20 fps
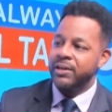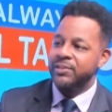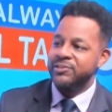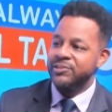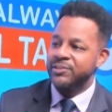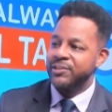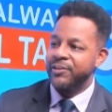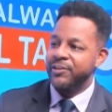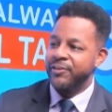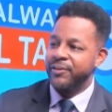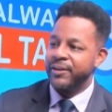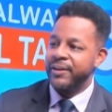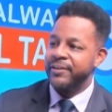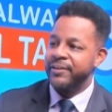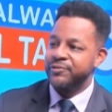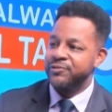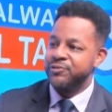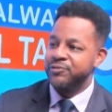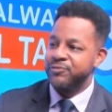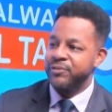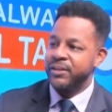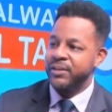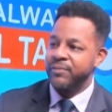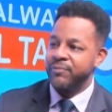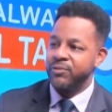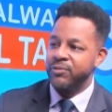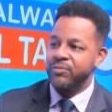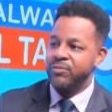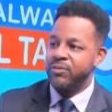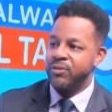that are in the street, if
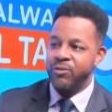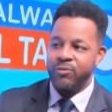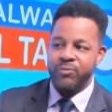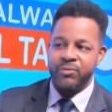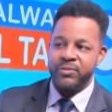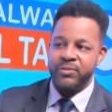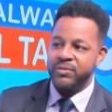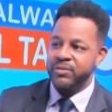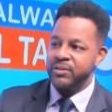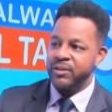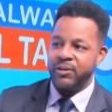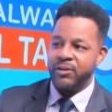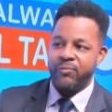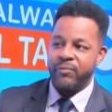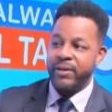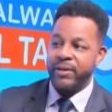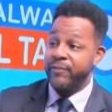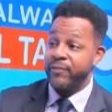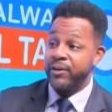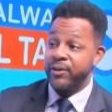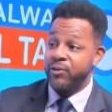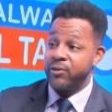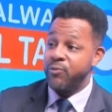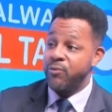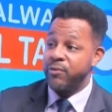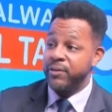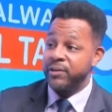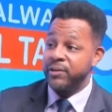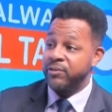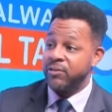you go and, you know, right around the
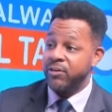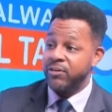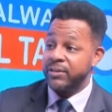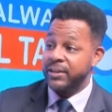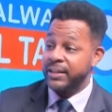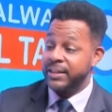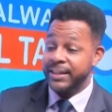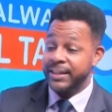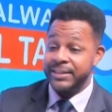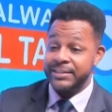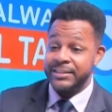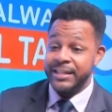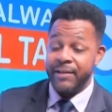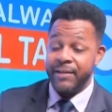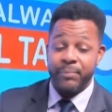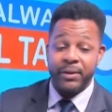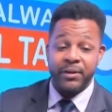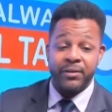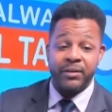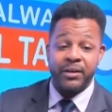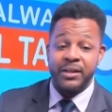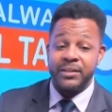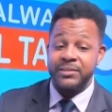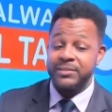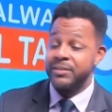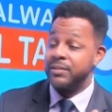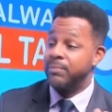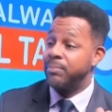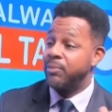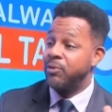corner and talk, the kids have better guns than
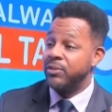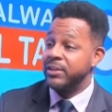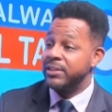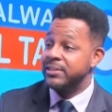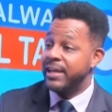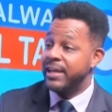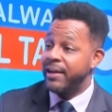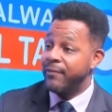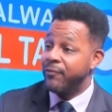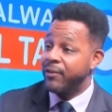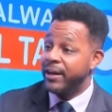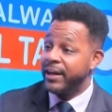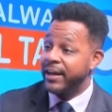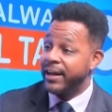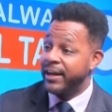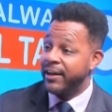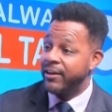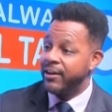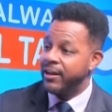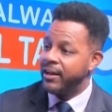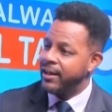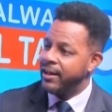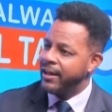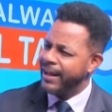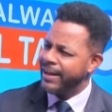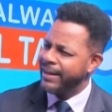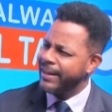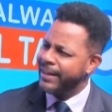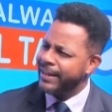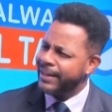the police have right now. How do
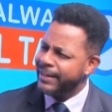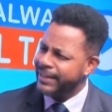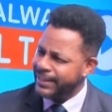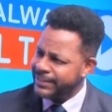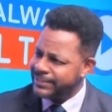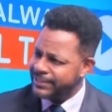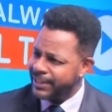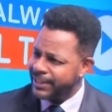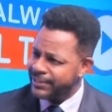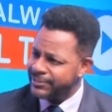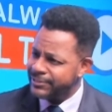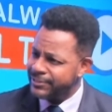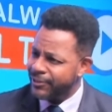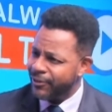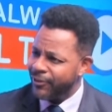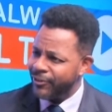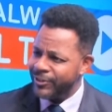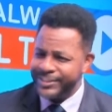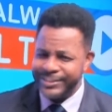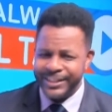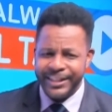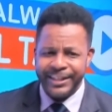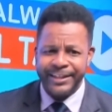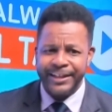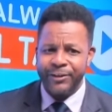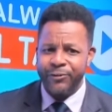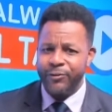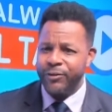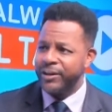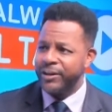they get these guns? All these
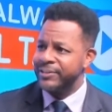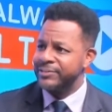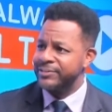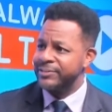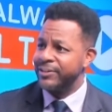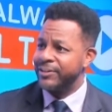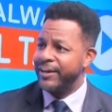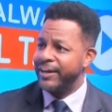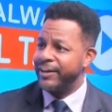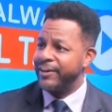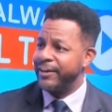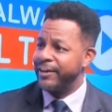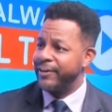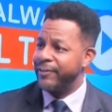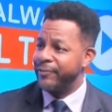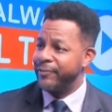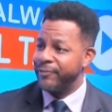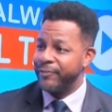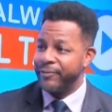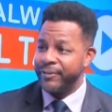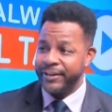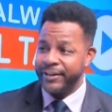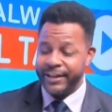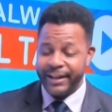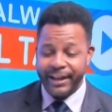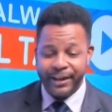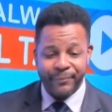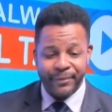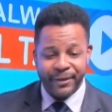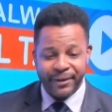illegal guns that are out here. It's a I
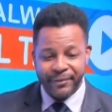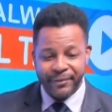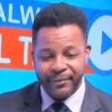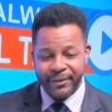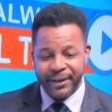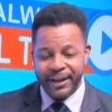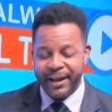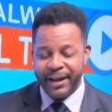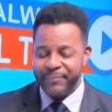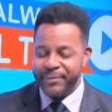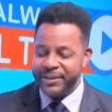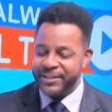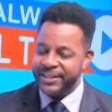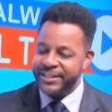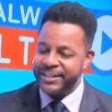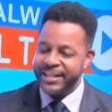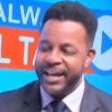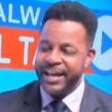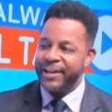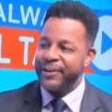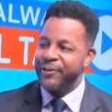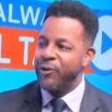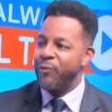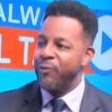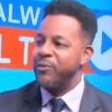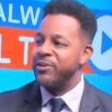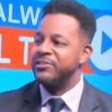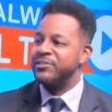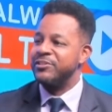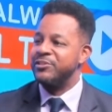tough mean, problem. I mean, you know, no
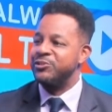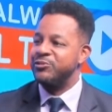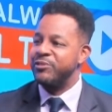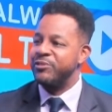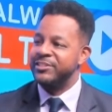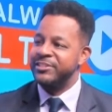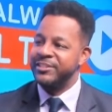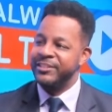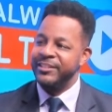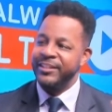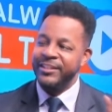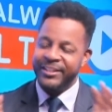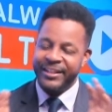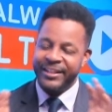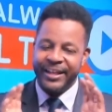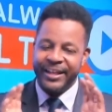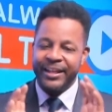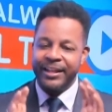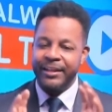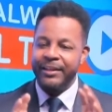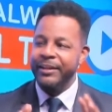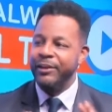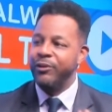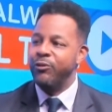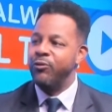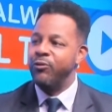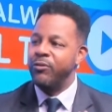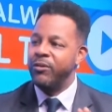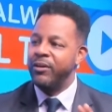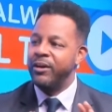one's addressing the
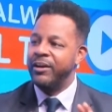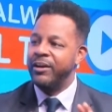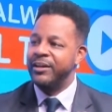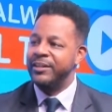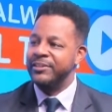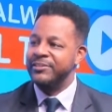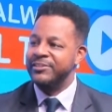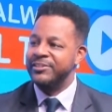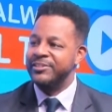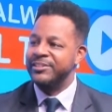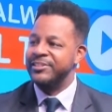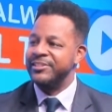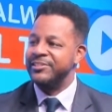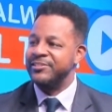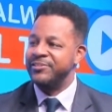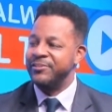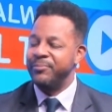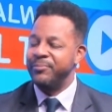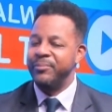illegal gun system